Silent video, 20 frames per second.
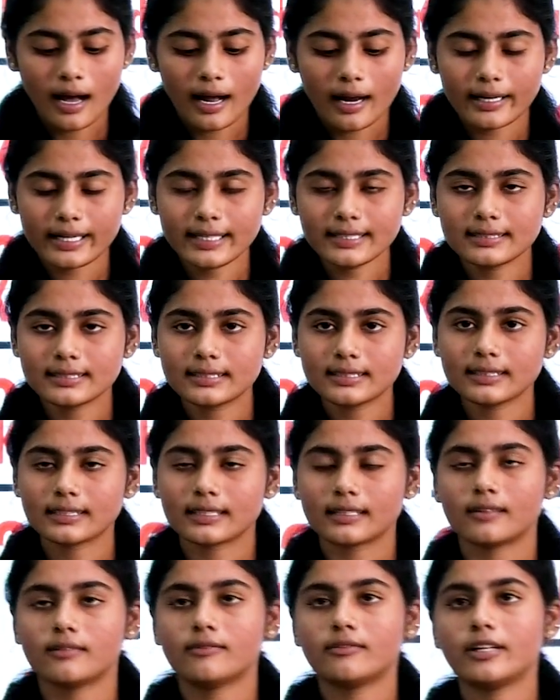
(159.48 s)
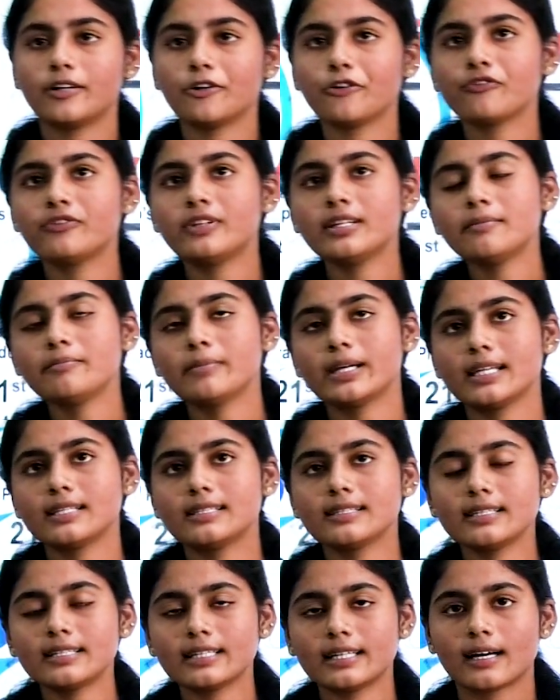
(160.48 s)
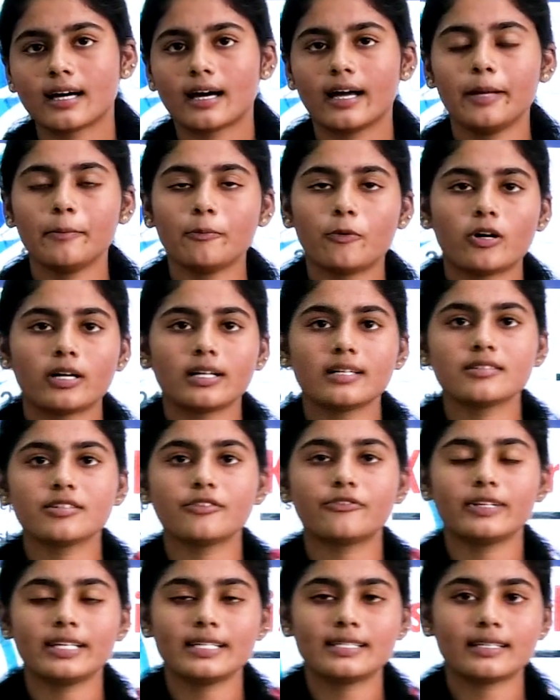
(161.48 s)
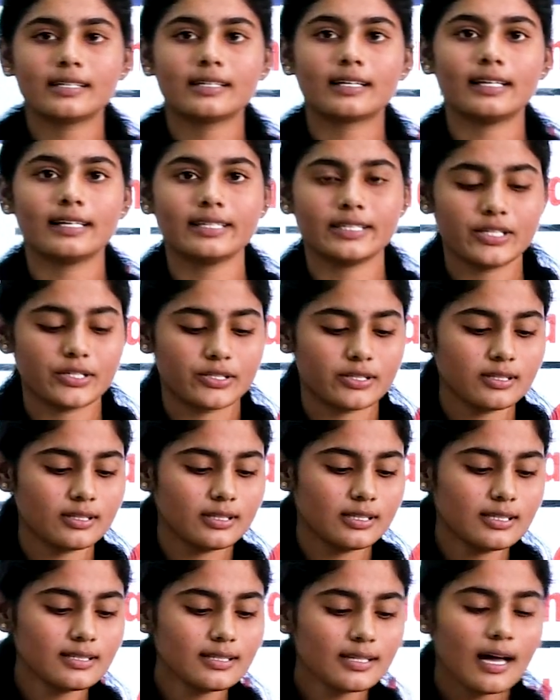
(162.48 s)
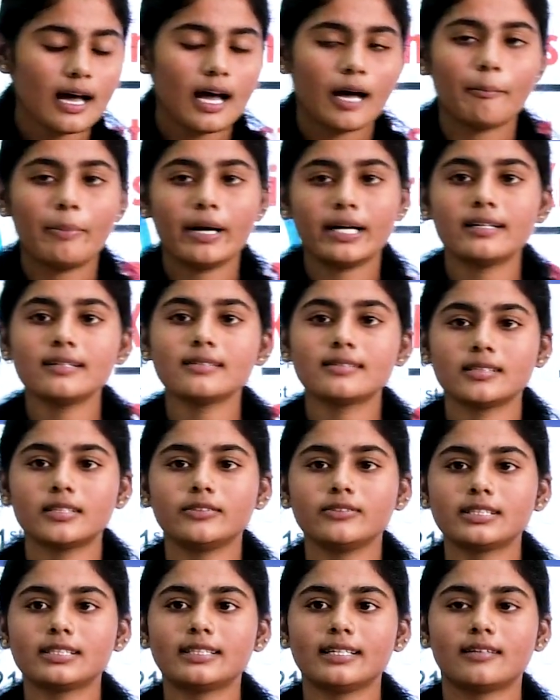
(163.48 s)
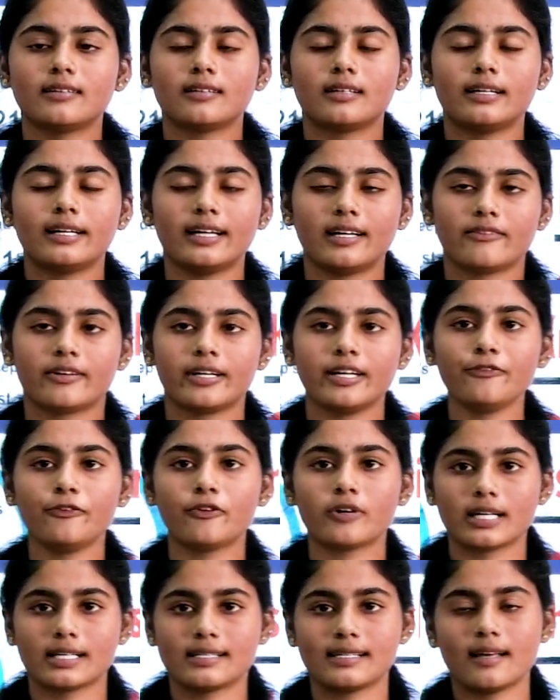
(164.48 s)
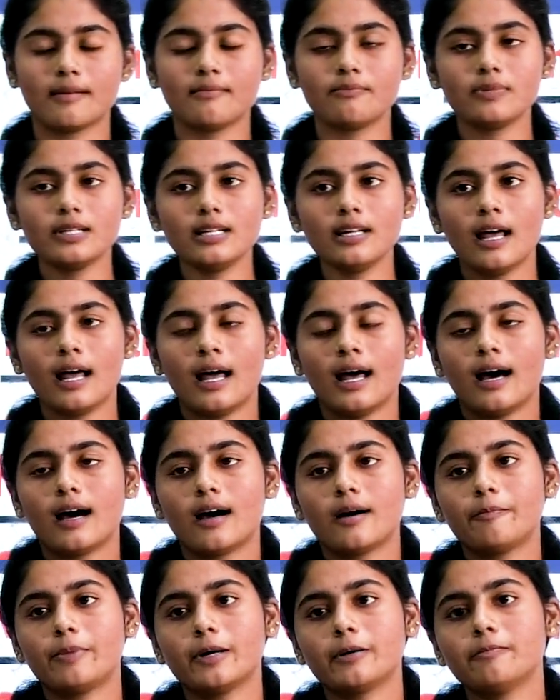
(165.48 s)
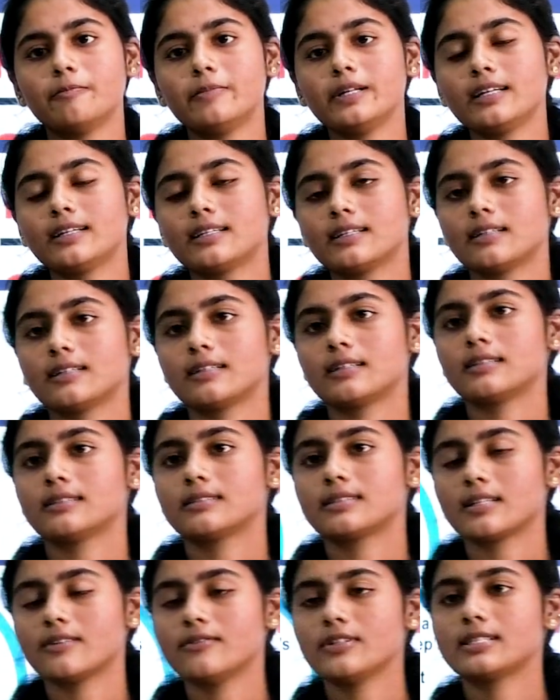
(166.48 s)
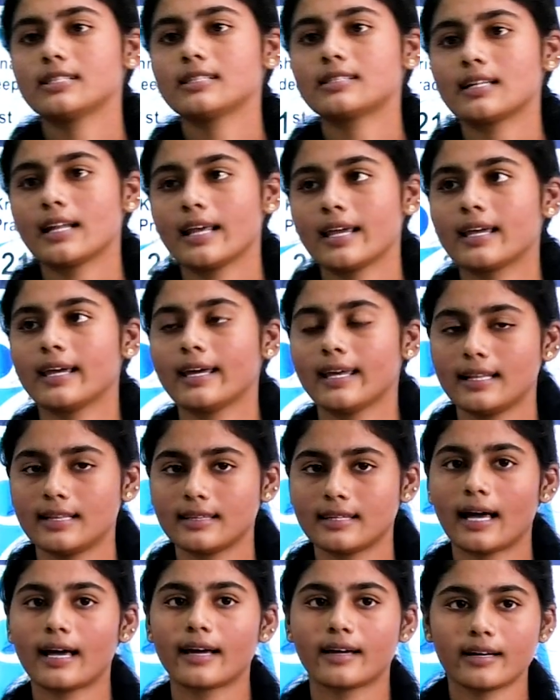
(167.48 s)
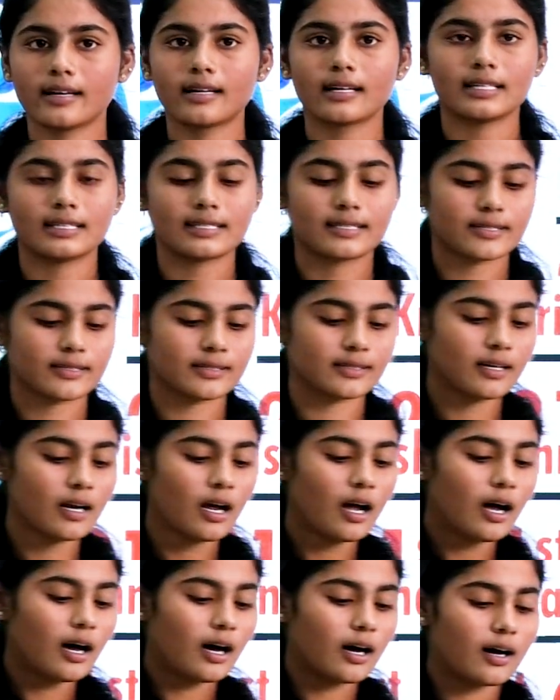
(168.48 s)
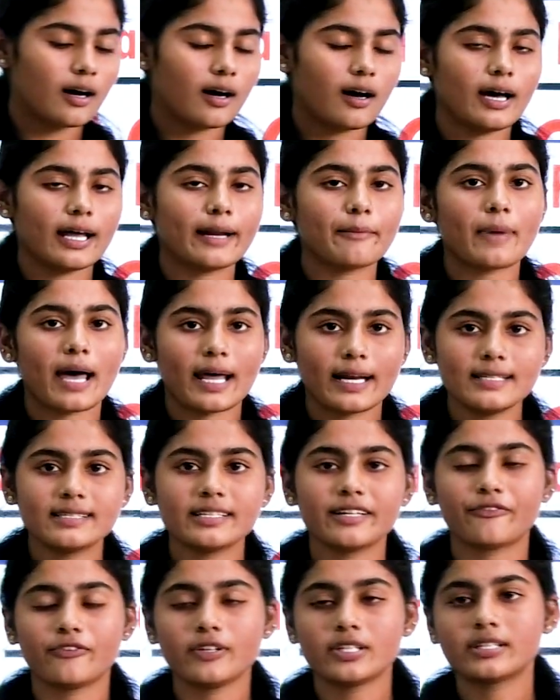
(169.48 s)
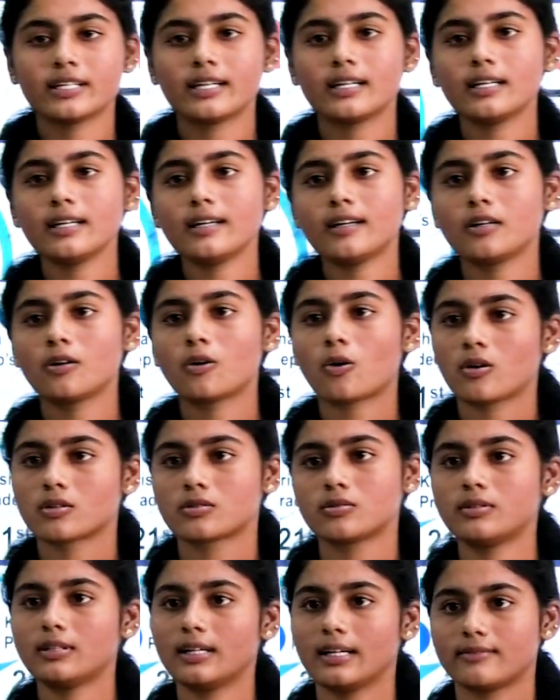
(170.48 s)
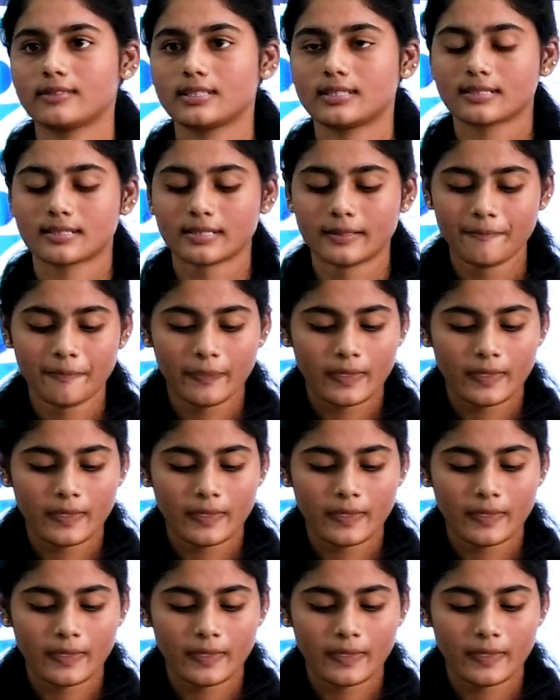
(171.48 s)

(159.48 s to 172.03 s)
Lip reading: Next, one of the major importance of decentralization is better service delivery. For example, public services like health, agriculture are managed efficiently at grassroots levels.